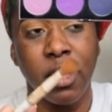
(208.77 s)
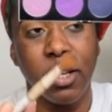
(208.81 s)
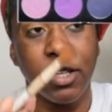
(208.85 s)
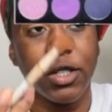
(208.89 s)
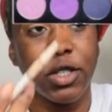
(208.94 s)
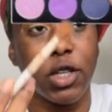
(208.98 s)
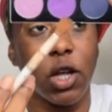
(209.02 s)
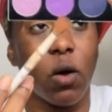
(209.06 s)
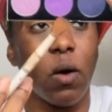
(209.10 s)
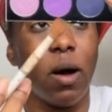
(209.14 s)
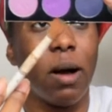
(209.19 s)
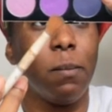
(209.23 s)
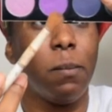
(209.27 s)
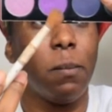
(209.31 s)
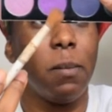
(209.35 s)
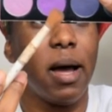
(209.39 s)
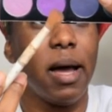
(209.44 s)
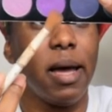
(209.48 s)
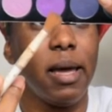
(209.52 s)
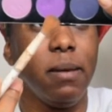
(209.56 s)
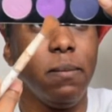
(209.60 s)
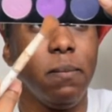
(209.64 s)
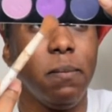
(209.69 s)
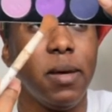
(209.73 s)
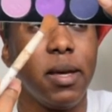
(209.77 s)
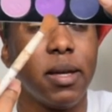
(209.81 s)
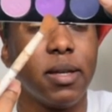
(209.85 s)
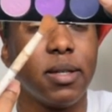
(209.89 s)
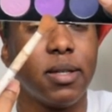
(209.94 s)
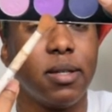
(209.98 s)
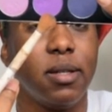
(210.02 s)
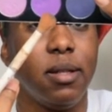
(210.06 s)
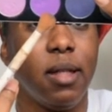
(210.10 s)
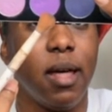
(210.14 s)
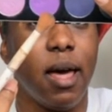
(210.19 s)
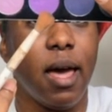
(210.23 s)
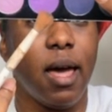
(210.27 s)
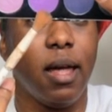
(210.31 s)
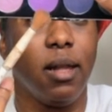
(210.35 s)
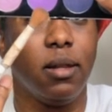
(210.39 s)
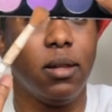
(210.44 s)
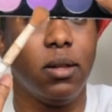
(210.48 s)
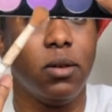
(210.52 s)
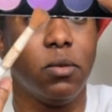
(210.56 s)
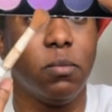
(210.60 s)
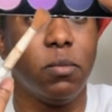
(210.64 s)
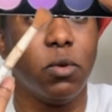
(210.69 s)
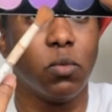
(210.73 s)
So I might mix that
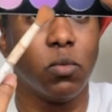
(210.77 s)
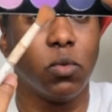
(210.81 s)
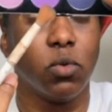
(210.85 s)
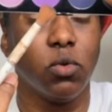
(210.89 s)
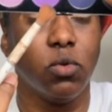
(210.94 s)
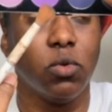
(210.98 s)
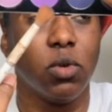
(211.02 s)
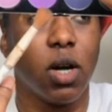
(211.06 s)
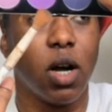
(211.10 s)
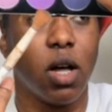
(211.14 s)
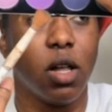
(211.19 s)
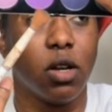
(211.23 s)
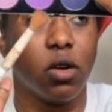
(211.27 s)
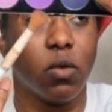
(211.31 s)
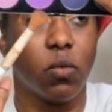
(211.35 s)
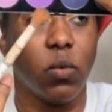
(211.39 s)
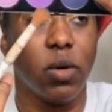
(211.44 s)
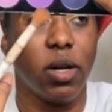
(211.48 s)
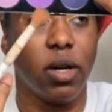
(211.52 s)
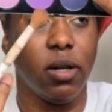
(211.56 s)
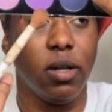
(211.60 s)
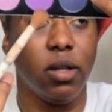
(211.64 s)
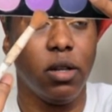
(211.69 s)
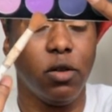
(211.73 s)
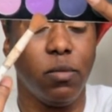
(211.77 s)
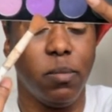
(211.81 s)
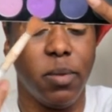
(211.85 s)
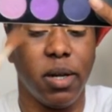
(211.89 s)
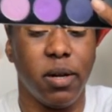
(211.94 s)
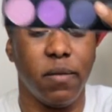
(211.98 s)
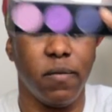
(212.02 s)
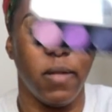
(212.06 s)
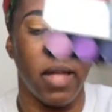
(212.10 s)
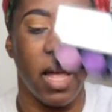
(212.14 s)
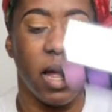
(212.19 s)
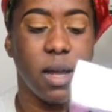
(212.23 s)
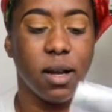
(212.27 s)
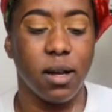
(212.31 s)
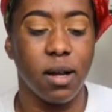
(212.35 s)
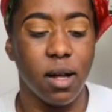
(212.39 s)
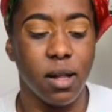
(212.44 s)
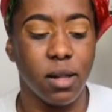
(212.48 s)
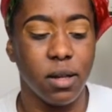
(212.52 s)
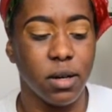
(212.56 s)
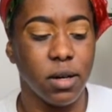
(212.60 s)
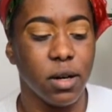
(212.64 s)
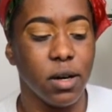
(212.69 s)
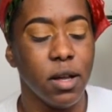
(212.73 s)
little maroon color with a little bit of that
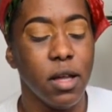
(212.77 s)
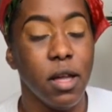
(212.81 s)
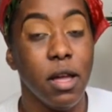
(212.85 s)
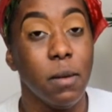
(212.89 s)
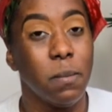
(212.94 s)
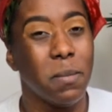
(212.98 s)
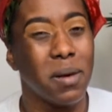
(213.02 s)
color